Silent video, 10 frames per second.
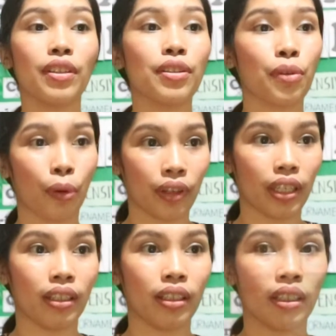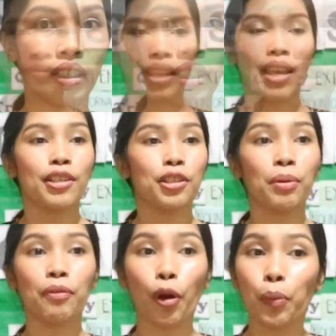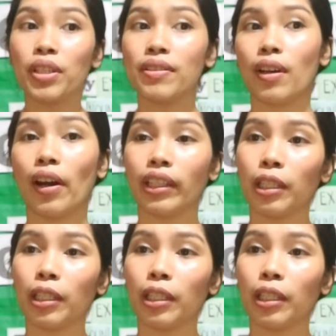the story. So before we start,